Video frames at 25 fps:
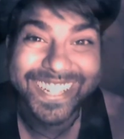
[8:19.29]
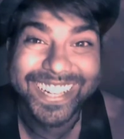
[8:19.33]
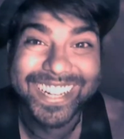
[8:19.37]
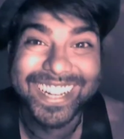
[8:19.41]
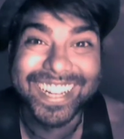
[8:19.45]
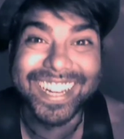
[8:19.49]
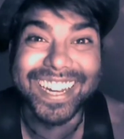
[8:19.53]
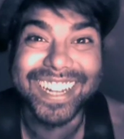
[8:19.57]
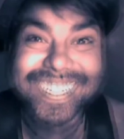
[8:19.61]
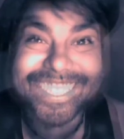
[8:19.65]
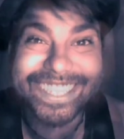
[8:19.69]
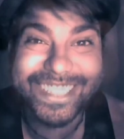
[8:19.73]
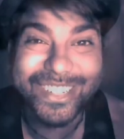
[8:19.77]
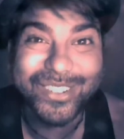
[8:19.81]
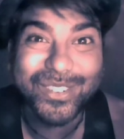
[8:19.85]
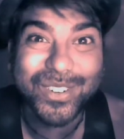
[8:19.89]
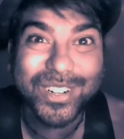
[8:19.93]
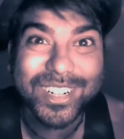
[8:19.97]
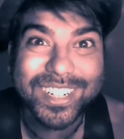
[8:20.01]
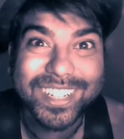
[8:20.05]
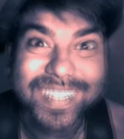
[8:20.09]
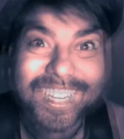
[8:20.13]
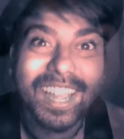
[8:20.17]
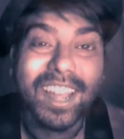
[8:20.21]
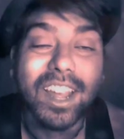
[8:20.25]
Let's see
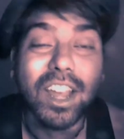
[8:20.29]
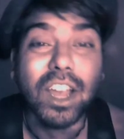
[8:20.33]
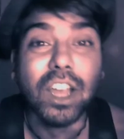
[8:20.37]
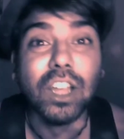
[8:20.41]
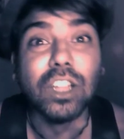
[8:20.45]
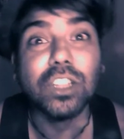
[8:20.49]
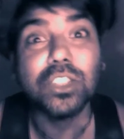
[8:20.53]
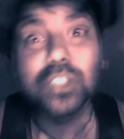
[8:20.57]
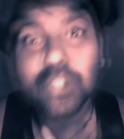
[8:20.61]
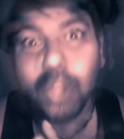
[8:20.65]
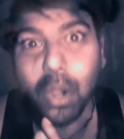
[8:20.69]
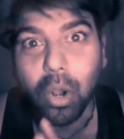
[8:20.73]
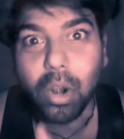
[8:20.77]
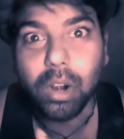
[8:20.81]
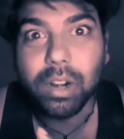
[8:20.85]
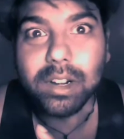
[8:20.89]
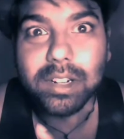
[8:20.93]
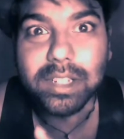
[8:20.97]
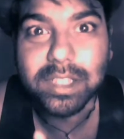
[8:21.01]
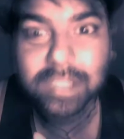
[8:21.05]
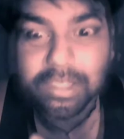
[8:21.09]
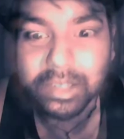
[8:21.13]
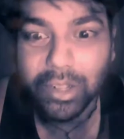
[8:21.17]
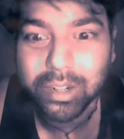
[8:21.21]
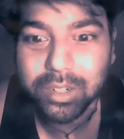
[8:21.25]
what Thor
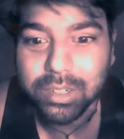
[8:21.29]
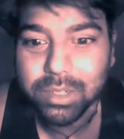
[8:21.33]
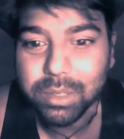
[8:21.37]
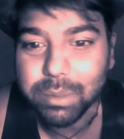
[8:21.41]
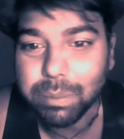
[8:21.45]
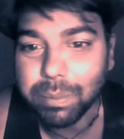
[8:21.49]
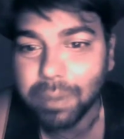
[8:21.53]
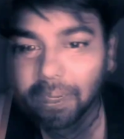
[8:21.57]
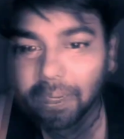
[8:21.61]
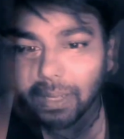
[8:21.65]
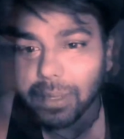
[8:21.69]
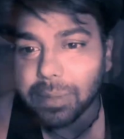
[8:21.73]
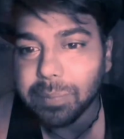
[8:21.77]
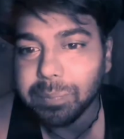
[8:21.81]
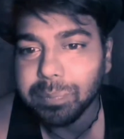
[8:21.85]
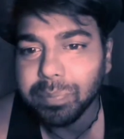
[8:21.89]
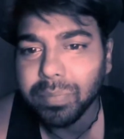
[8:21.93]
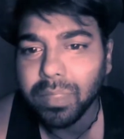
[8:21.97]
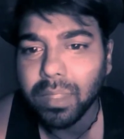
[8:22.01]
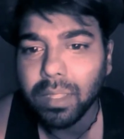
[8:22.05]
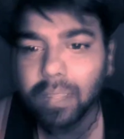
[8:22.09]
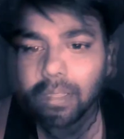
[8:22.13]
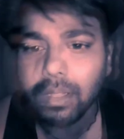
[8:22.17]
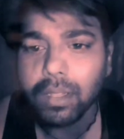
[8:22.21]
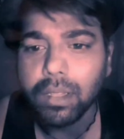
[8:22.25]
is going to reply.
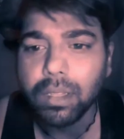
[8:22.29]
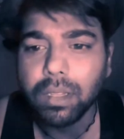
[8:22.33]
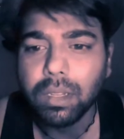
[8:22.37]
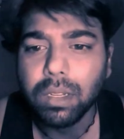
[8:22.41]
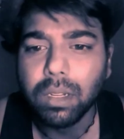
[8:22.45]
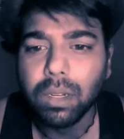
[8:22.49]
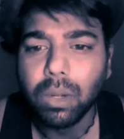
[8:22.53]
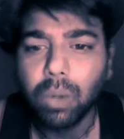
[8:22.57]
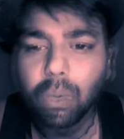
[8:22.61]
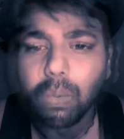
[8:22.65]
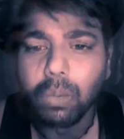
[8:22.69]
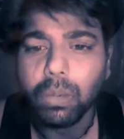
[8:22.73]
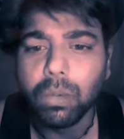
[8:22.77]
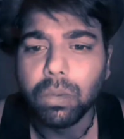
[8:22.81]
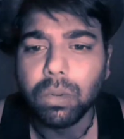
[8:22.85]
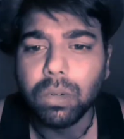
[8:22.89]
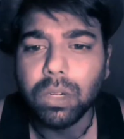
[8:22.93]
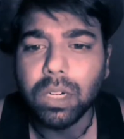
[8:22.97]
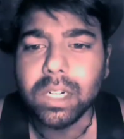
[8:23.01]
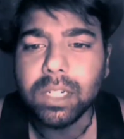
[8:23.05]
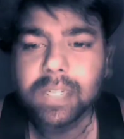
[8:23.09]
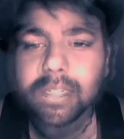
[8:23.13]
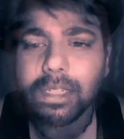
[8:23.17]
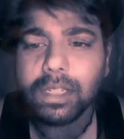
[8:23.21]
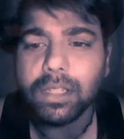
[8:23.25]

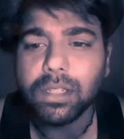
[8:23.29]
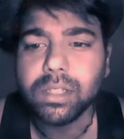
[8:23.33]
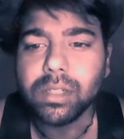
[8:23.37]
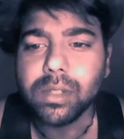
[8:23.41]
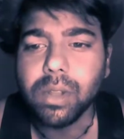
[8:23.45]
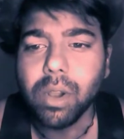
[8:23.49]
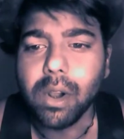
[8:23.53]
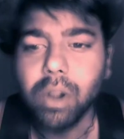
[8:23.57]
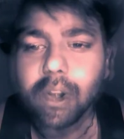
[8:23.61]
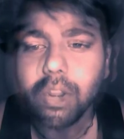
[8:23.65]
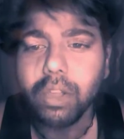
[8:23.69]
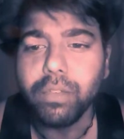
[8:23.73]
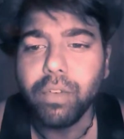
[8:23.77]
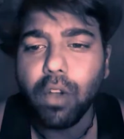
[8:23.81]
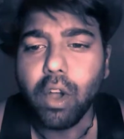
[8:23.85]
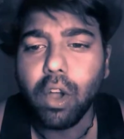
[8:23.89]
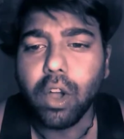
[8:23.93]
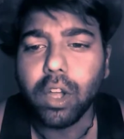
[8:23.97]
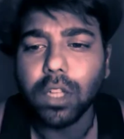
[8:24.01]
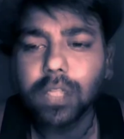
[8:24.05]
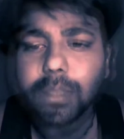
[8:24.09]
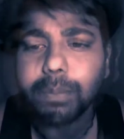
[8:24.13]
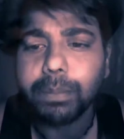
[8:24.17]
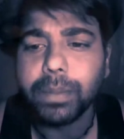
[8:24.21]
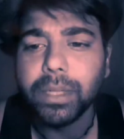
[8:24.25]
What sort of
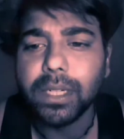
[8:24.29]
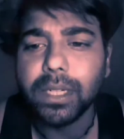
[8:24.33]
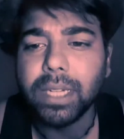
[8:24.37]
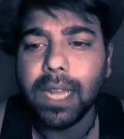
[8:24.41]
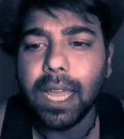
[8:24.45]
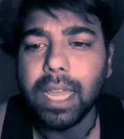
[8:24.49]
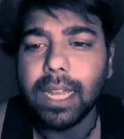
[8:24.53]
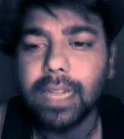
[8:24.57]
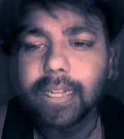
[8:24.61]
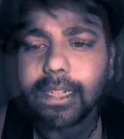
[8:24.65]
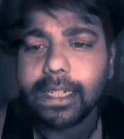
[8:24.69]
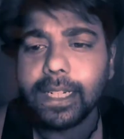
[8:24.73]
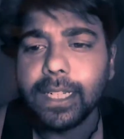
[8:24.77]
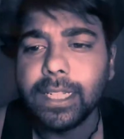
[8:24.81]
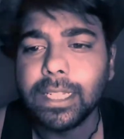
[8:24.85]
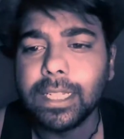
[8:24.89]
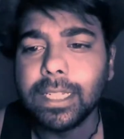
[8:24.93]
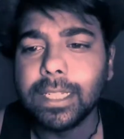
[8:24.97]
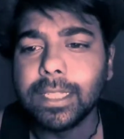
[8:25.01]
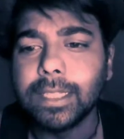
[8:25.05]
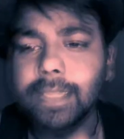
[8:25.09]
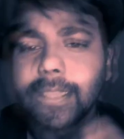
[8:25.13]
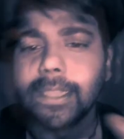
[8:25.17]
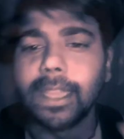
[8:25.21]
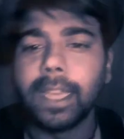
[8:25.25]
hospitality
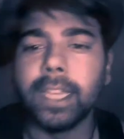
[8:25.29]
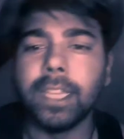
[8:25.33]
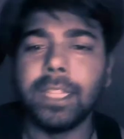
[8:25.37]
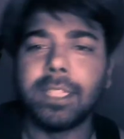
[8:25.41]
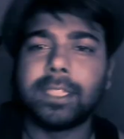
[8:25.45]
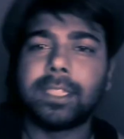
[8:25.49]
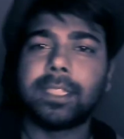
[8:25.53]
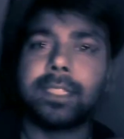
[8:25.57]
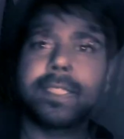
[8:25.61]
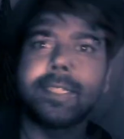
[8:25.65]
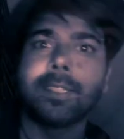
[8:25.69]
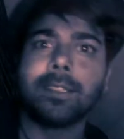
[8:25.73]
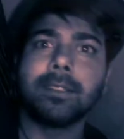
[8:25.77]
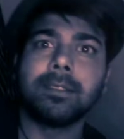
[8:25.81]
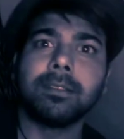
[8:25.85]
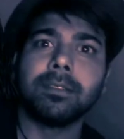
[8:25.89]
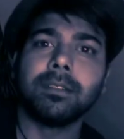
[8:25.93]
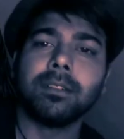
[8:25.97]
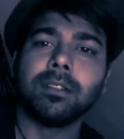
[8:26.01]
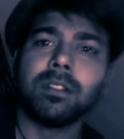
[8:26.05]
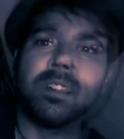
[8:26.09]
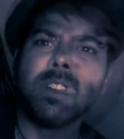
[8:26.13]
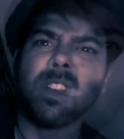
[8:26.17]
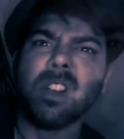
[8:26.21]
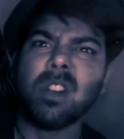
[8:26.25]
is this?
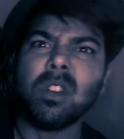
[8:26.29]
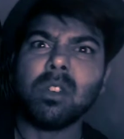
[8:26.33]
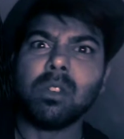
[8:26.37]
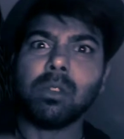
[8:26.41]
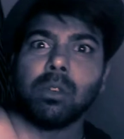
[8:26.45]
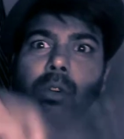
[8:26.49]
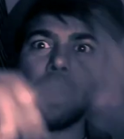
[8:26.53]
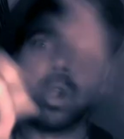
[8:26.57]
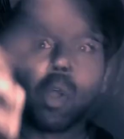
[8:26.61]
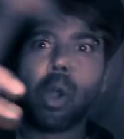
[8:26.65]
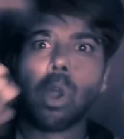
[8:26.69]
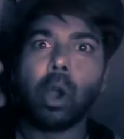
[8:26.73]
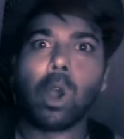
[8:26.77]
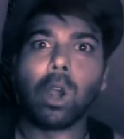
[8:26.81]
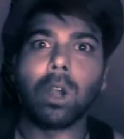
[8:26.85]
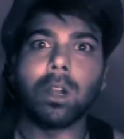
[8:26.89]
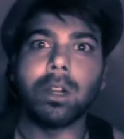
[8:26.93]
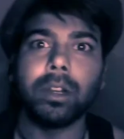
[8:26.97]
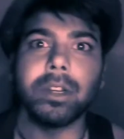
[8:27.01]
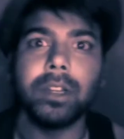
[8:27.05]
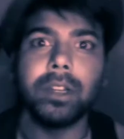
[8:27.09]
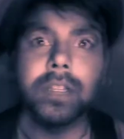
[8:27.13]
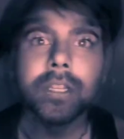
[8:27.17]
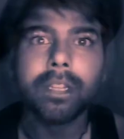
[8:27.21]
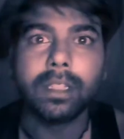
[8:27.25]

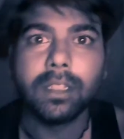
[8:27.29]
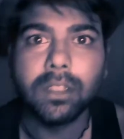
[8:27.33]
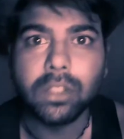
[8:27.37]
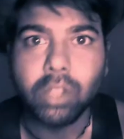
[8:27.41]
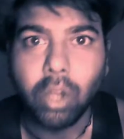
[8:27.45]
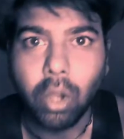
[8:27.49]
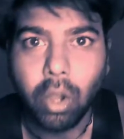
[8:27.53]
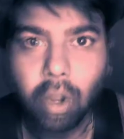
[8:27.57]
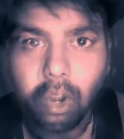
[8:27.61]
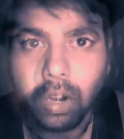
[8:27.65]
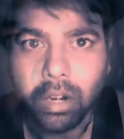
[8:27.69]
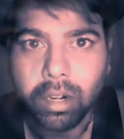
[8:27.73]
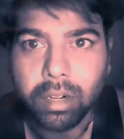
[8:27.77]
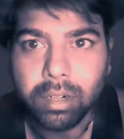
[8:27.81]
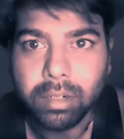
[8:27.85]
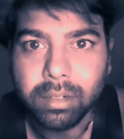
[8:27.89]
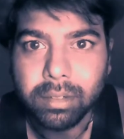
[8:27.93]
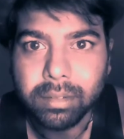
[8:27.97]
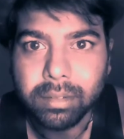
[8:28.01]
Roared Thor.